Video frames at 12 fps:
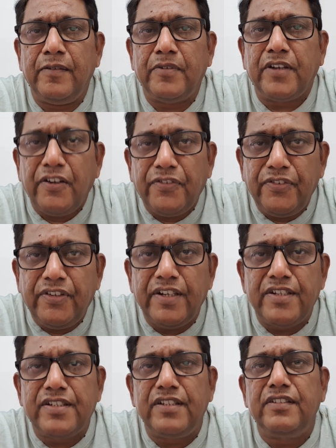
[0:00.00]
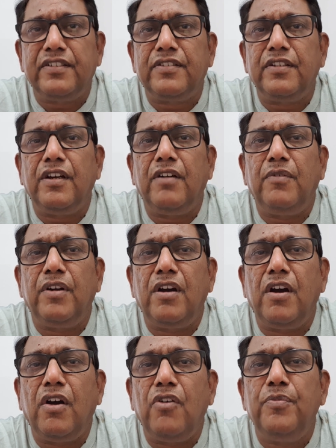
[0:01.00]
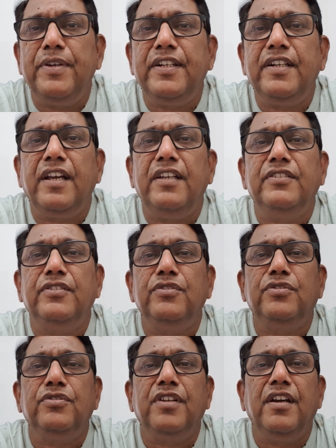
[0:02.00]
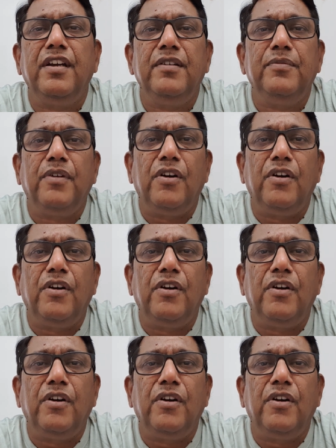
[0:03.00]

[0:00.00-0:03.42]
configurations, how many lines you should have,